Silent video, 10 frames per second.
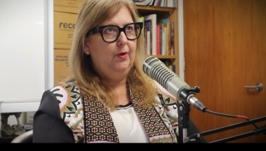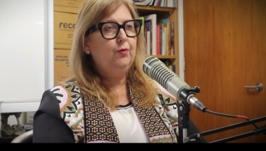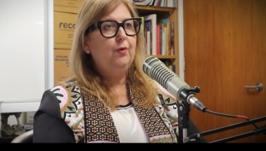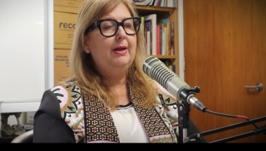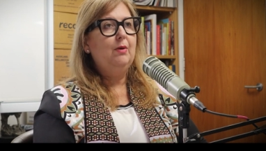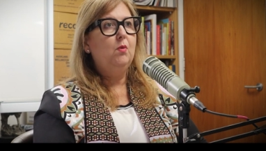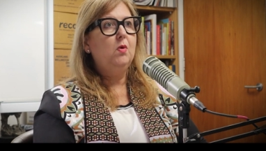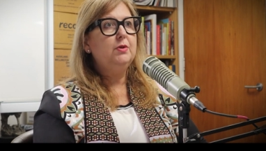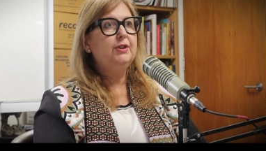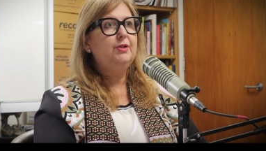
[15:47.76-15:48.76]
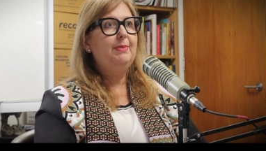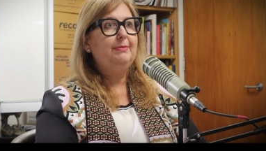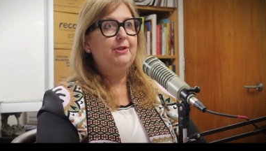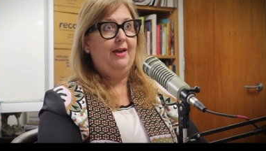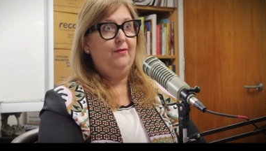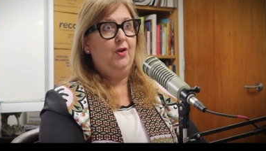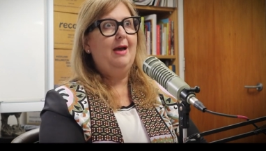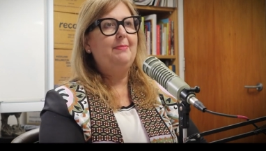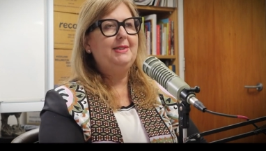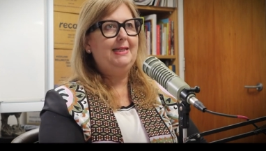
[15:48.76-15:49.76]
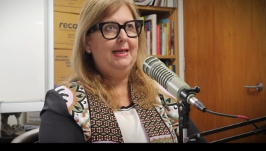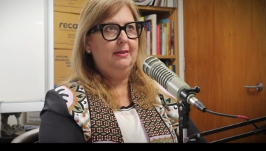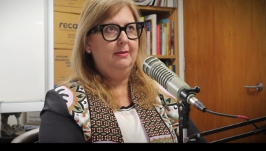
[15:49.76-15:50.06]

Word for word: good running water to be able to have your cup of tea